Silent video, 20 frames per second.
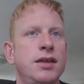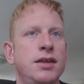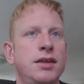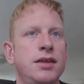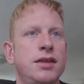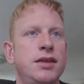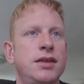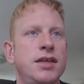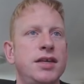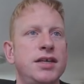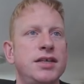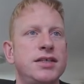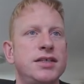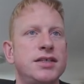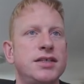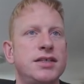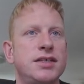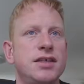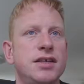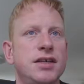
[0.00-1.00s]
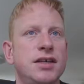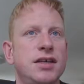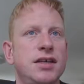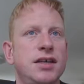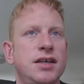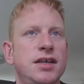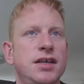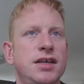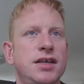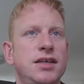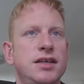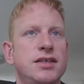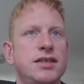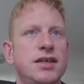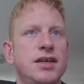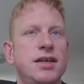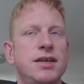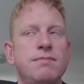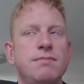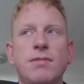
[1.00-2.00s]
This is
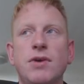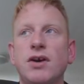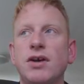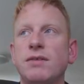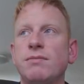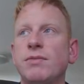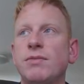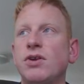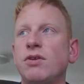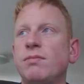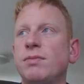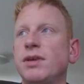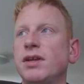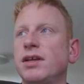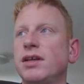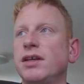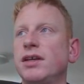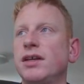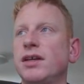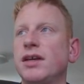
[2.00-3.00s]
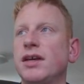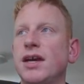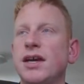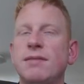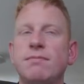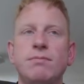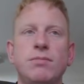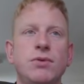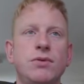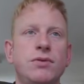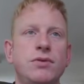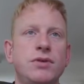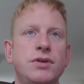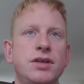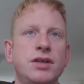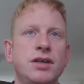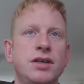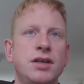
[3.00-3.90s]
a My Monopoly game board.